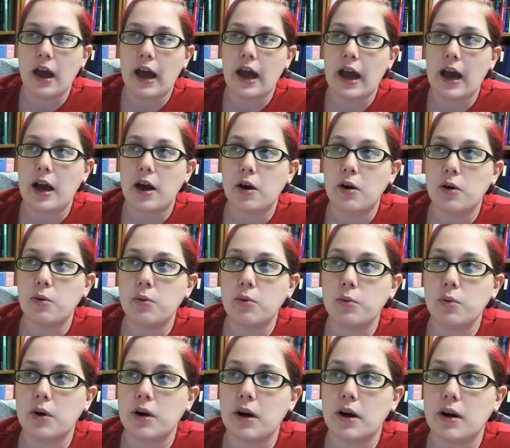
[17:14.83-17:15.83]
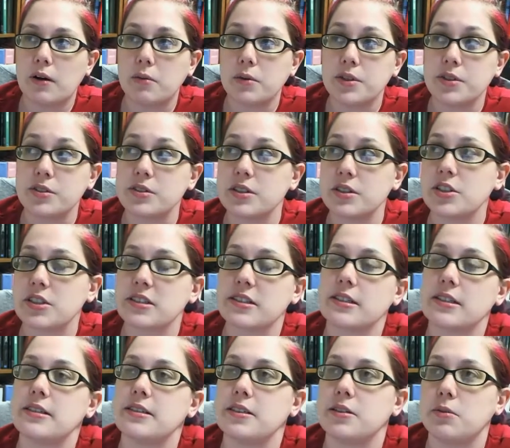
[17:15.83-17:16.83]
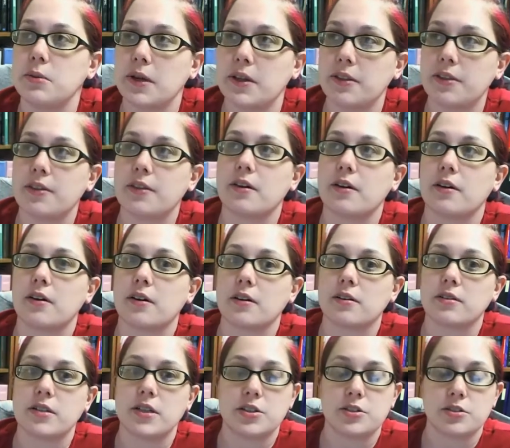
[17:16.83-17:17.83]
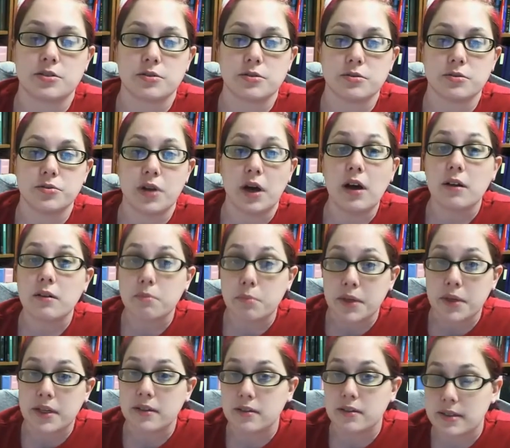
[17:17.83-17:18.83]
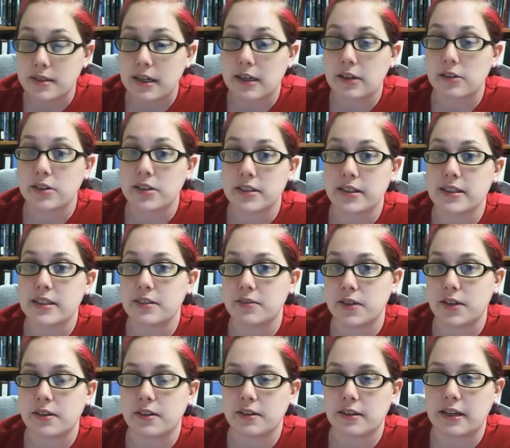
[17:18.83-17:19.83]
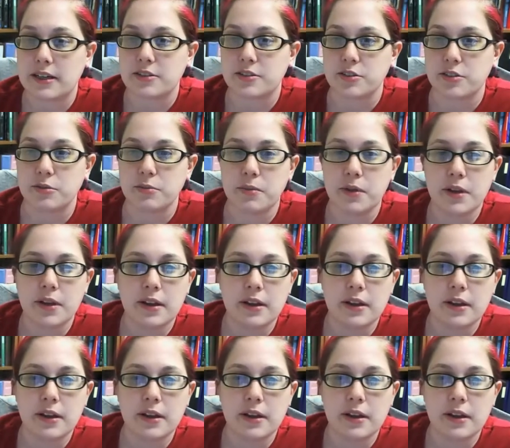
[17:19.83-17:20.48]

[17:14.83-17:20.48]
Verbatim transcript: how uh, would you suggest they deal with a teacher who's not being entirely scientific in the classroom?